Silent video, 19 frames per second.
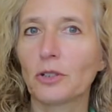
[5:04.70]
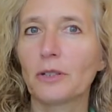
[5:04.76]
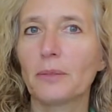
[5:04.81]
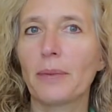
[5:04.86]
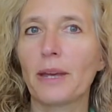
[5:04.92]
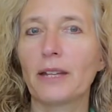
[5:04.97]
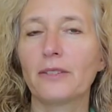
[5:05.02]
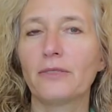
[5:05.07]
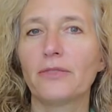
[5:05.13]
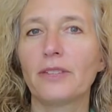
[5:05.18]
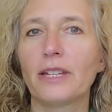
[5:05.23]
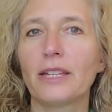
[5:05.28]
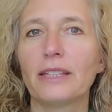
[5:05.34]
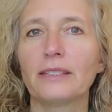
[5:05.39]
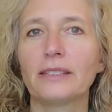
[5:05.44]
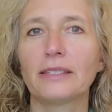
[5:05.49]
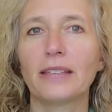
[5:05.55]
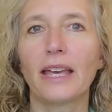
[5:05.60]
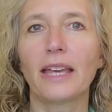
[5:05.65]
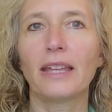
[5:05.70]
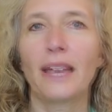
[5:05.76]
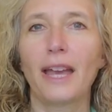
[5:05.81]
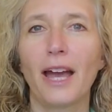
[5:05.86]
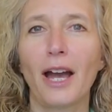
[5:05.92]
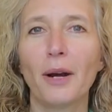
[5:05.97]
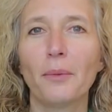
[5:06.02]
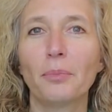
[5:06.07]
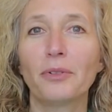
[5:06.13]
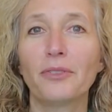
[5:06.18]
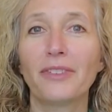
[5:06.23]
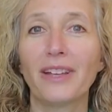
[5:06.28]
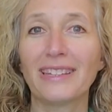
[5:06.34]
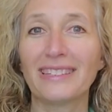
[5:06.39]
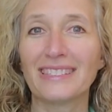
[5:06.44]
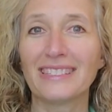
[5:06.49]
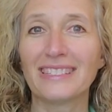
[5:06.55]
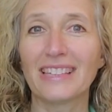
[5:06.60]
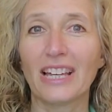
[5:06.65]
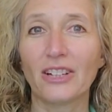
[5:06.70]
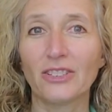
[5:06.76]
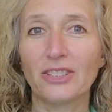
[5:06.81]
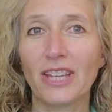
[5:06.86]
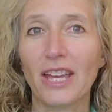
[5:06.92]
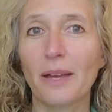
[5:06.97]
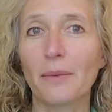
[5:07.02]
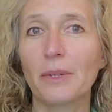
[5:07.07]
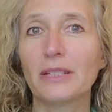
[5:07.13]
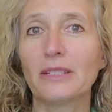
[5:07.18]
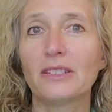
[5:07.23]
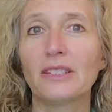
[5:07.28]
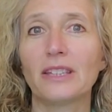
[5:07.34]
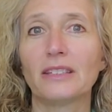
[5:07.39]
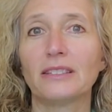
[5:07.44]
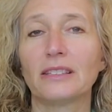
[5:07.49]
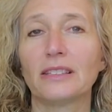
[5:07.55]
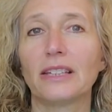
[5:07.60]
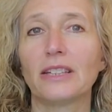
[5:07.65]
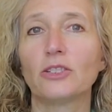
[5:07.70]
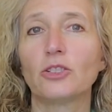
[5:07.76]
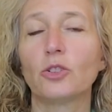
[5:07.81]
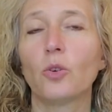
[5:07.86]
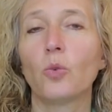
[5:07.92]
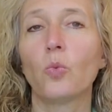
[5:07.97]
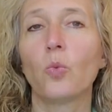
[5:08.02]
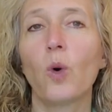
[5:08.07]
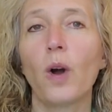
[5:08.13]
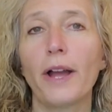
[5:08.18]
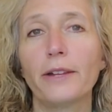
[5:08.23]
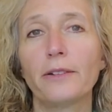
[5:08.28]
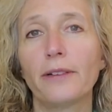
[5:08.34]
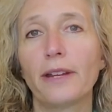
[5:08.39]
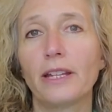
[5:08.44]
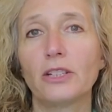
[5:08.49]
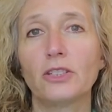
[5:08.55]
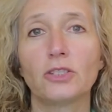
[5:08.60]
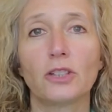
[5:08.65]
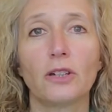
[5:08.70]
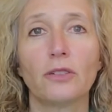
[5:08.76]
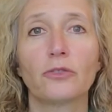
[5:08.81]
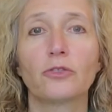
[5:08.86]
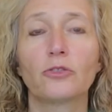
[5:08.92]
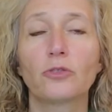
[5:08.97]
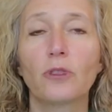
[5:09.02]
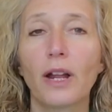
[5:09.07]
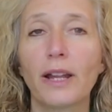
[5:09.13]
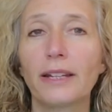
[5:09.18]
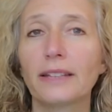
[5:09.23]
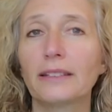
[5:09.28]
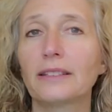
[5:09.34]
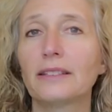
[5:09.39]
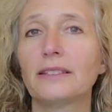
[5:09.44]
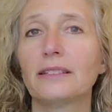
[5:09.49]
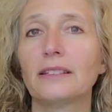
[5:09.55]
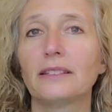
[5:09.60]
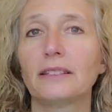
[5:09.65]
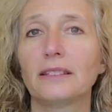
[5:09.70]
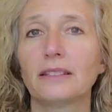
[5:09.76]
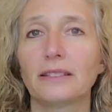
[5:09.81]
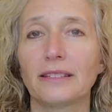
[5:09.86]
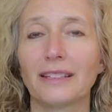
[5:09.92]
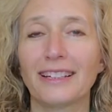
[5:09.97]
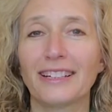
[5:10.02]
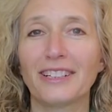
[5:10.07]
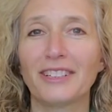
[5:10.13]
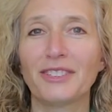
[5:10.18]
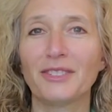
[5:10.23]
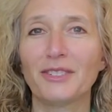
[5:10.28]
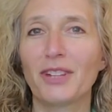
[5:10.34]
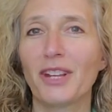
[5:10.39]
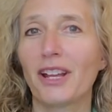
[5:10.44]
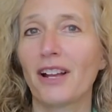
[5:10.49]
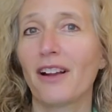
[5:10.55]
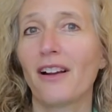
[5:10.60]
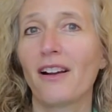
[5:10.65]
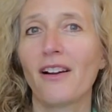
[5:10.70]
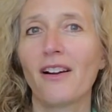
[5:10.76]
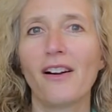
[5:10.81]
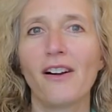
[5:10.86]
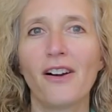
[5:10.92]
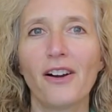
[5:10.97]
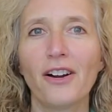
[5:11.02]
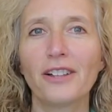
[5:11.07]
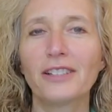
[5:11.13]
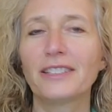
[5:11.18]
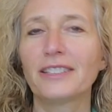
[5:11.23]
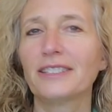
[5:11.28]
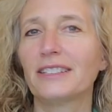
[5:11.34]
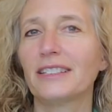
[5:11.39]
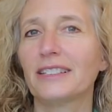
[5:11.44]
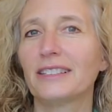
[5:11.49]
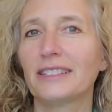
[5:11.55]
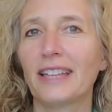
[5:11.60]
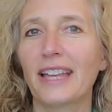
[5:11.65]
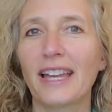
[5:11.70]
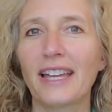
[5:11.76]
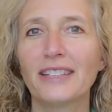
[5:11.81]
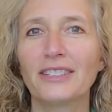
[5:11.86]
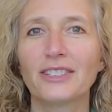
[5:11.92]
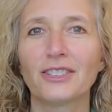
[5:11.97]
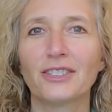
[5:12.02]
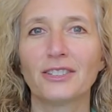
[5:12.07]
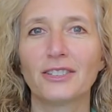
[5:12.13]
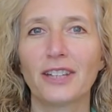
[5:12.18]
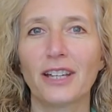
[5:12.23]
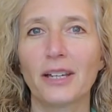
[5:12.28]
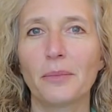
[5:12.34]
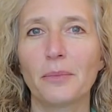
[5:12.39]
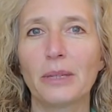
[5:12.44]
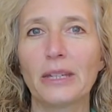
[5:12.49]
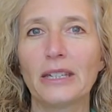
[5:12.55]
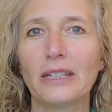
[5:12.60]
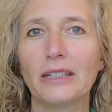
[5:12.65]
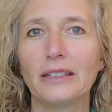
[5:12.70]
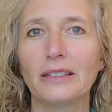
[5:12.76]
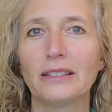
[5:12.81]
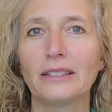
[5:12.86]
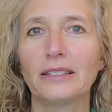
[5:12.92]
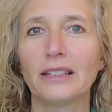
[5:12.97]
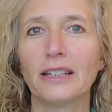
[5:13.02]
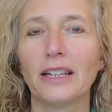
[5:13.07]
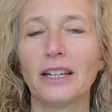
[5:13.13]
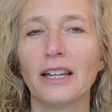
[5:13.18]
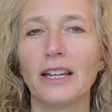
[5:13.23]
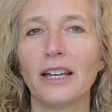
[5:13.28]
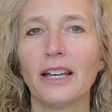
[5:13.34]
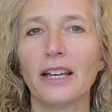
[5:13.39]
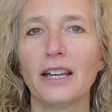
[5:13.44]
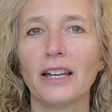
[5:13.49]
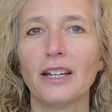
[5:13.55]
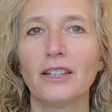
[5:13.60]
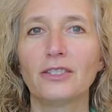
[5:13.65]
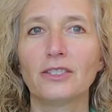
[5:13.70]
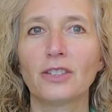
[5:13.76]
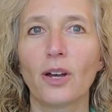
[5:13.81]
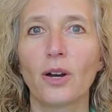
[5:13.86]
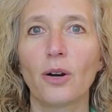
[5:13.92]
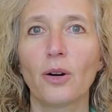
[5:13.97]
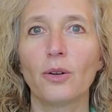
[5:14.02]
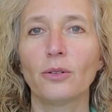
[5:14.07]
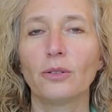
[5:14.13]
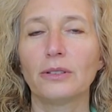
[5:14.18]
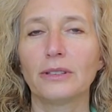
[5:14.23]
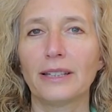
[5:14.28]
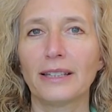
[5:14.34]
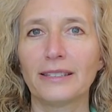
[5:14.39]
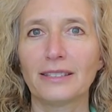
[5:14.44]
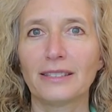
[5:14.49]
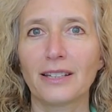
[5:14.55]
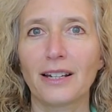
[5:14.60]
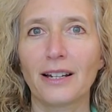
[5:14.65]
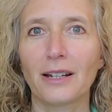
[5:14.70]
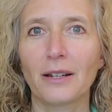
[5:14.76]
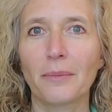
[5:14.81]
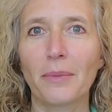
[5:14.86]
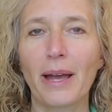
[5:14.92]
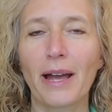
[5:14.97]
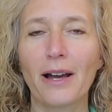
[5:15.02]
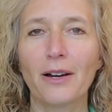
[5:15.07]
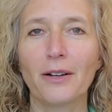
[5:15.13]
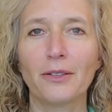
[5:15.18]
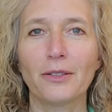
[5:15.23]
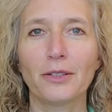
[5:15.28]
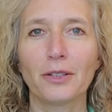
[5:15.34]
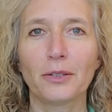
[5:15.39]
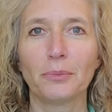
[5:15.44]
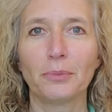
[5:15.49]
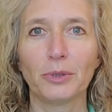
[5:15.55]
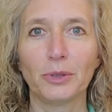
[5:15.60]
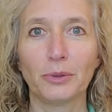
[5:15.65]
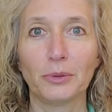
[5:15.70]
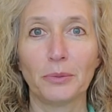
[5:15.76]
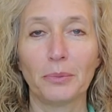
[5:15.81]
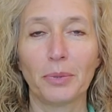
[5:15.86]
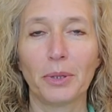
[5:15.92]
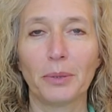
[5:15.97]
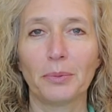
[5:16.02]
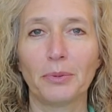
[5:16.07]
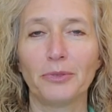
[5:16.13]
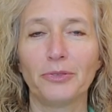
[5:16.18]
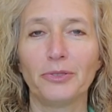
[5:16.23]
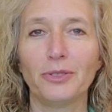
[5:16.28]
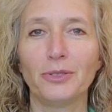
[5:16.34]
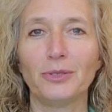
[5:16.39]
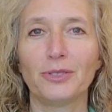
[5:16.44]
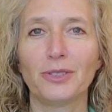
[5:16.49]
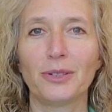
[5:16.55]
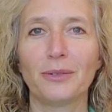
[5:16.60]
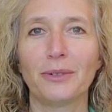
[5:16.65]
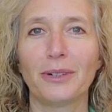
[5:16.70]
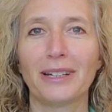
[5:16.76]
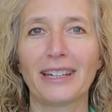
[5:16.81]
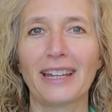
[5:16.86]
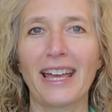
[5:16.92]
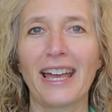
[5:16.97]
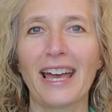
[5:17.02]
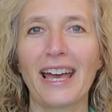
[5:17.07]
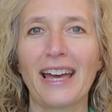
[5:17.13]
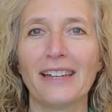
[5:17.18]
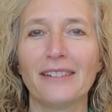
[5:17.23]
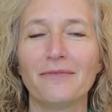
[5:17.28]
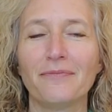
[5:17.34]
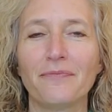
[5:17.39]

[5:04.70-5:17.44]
benefits and help prevent cell damage that's linked to a wide range of chronic diseases, including heart disease, cancer, and diabetes. So let's talk about the blue and purple foods that we're going to add.